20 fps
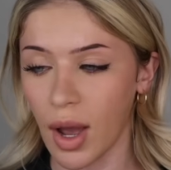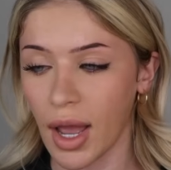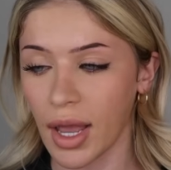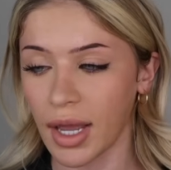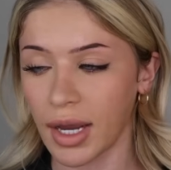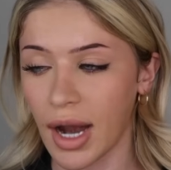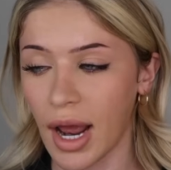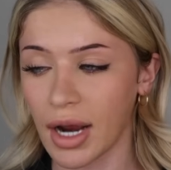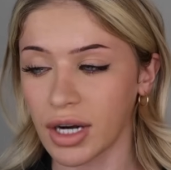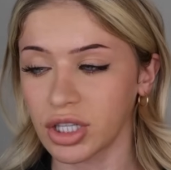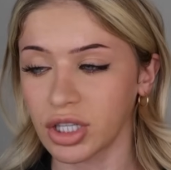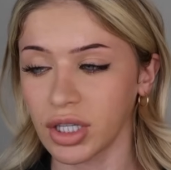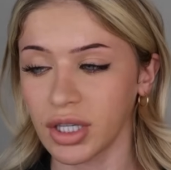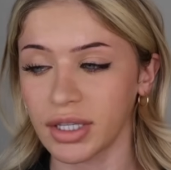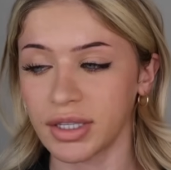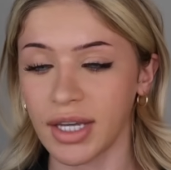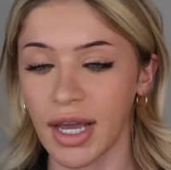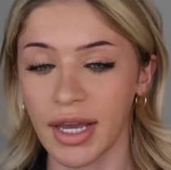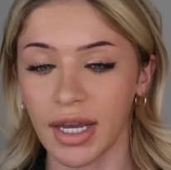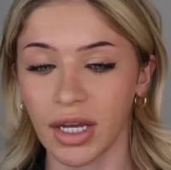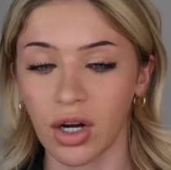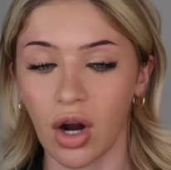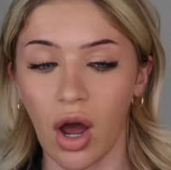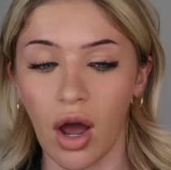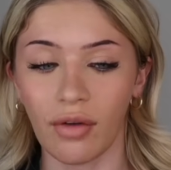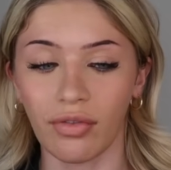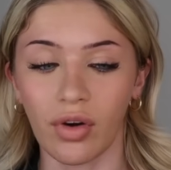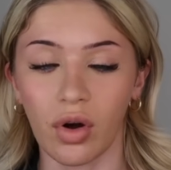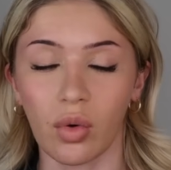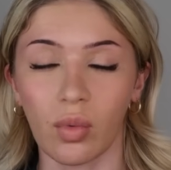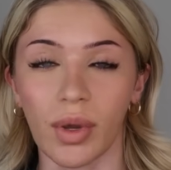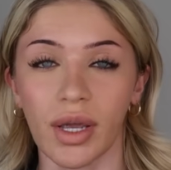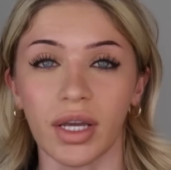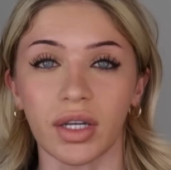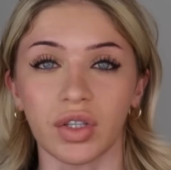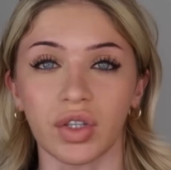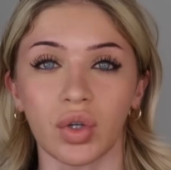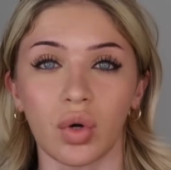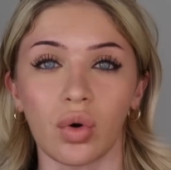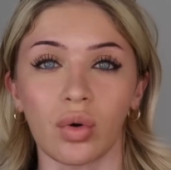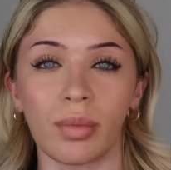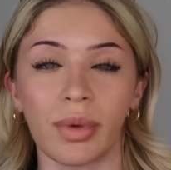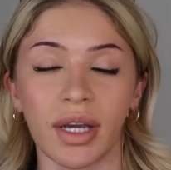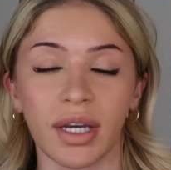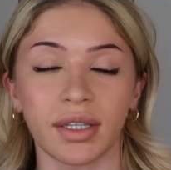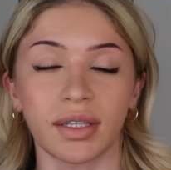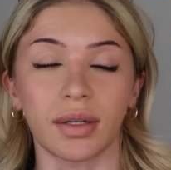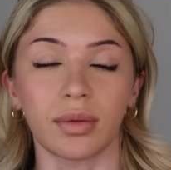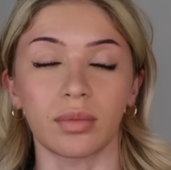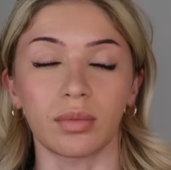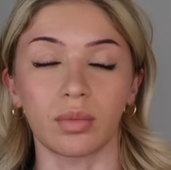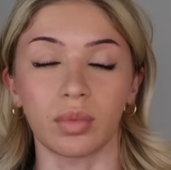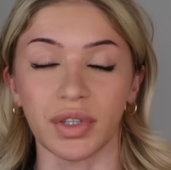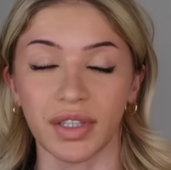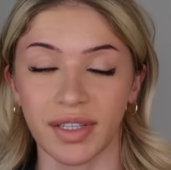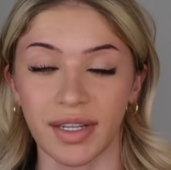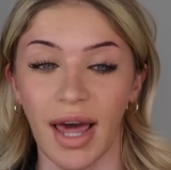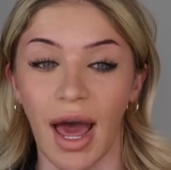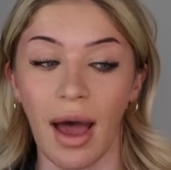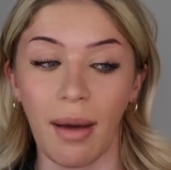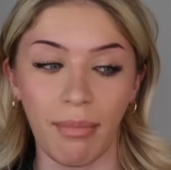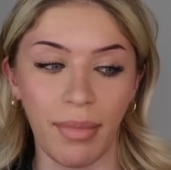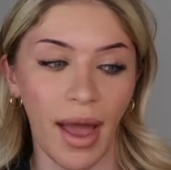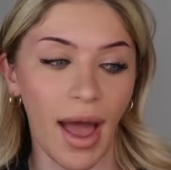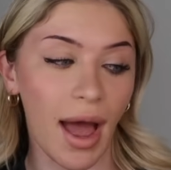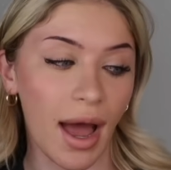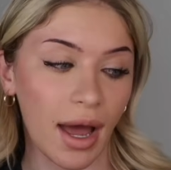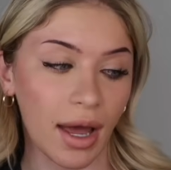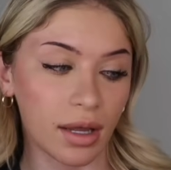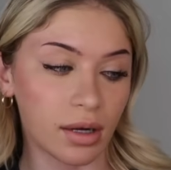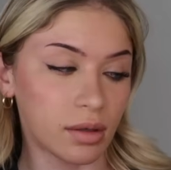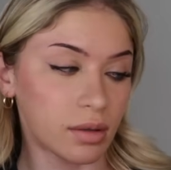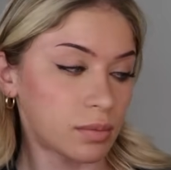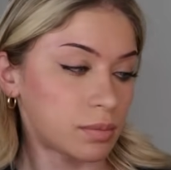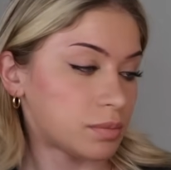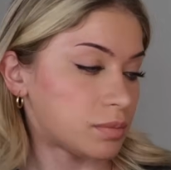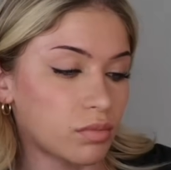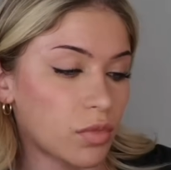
I had actually taken off a week of school because it was that bad.